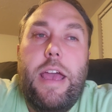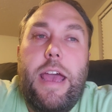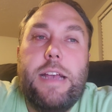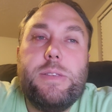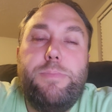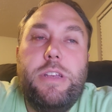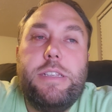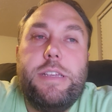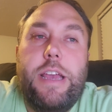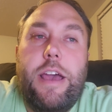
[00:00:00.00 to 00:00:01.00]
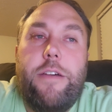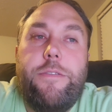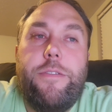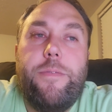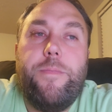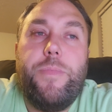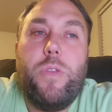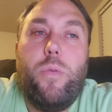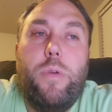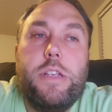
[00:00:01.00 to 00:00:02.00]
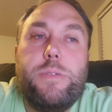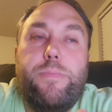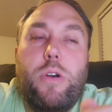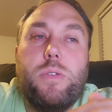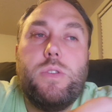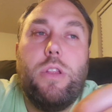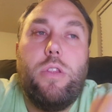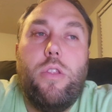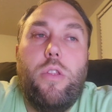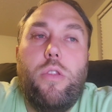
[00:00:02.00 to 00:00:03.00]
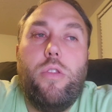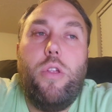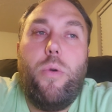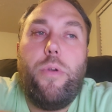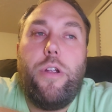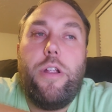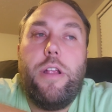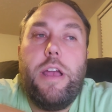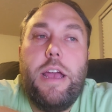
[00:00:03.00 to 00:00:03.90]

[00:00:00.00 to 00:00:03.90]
XBTF, which boasts a lower